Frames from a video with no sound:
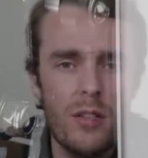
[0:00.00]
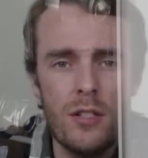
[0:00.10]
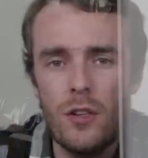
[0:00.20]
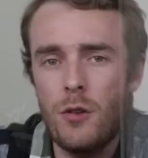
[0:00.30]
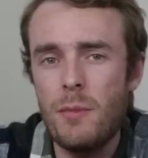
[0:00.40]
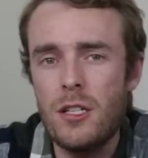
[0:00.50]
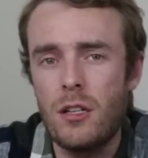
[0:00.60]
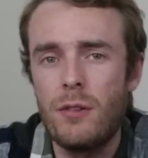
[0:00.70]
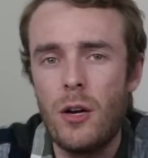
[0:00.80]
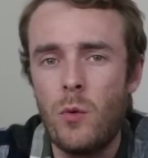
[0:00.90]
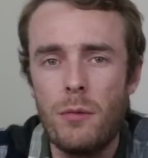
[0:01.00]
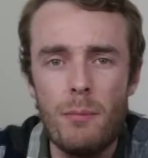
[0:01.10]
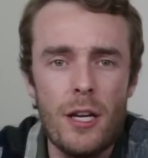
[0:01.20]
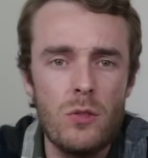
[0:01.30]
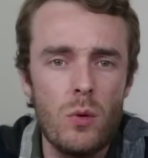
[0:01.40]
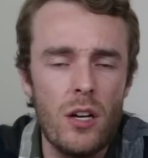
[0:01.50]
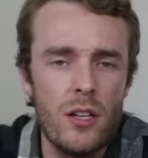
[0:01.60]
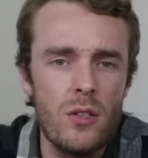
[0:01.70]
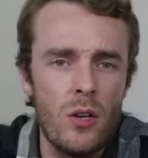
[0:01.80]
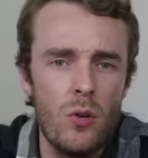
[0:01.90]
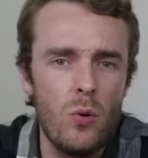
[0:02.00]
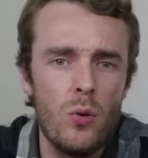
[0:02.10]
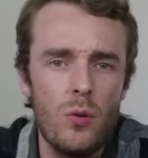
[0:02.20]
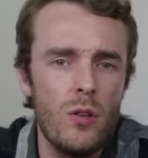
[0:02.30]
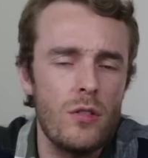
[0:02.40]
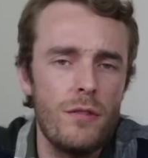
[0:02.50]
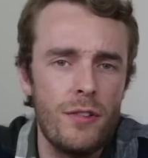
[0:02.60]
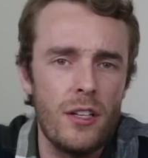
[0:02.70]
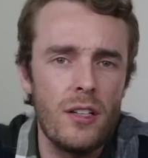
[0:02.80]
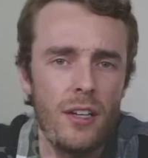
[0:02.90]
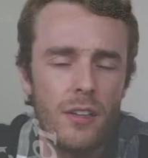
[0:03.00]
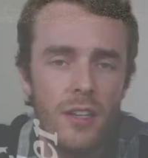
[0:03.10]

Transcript: so there's no messing around with mains wires or lots of fiddly little